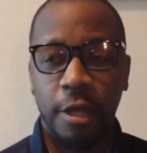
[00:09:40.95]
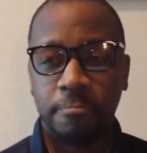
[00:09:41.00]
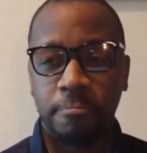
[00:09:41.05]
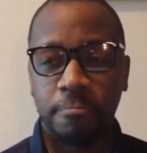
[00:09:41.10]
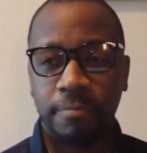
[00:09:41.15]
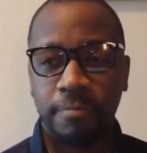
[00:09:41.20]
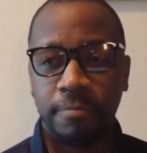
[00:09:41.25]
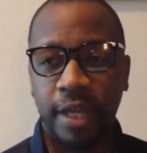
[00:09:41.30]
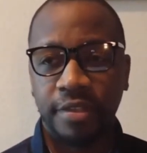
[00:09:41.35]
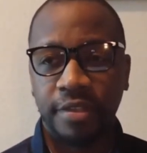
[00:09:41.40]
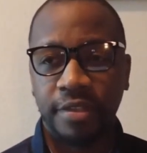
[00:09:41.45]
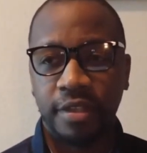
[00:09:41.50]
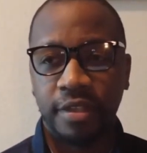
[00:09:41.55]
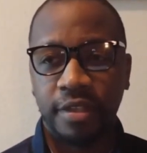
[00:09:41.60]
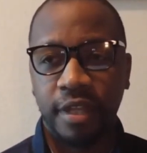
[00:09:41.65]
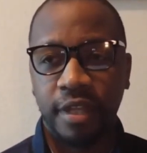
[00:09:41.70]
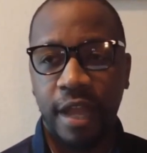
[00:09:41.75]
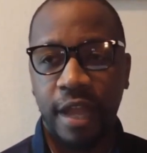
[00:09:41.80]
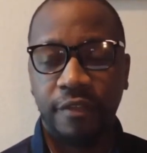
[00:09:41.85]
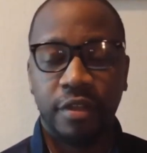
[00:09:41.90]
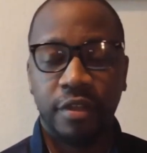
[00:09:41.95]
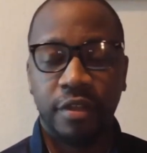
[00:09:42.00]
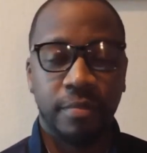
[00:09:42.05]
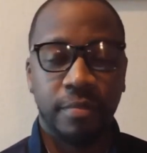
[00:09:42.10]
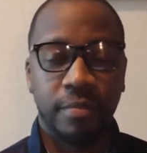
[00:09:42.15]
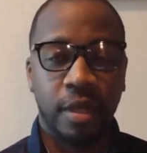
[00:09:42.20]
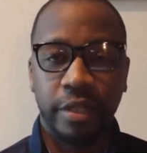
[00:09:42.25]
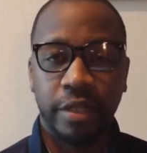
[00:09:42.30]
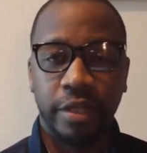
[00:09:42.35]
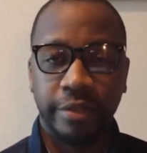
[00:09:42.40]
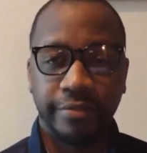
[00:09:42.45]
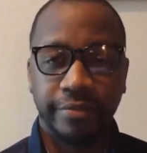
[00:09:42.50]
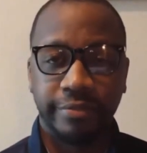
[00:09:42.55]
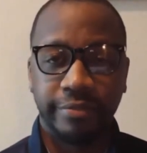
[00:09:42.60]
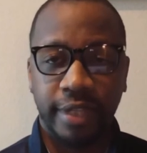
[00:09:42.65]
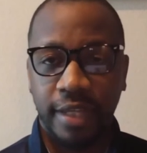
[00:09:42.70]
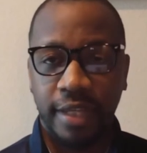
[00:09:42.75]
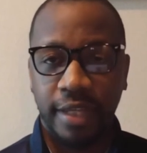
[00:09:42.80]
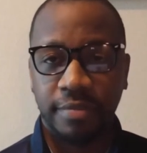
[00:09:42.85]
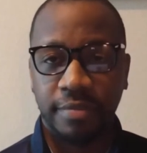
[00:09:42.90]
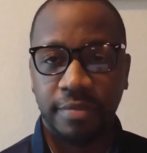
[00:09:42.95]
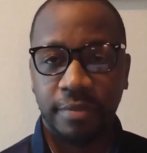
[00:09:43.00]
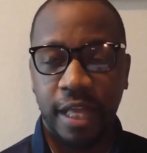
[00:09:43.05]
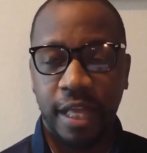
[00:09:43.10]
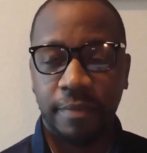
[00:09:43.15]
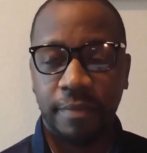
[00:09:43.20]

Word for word: as an African American, as black man,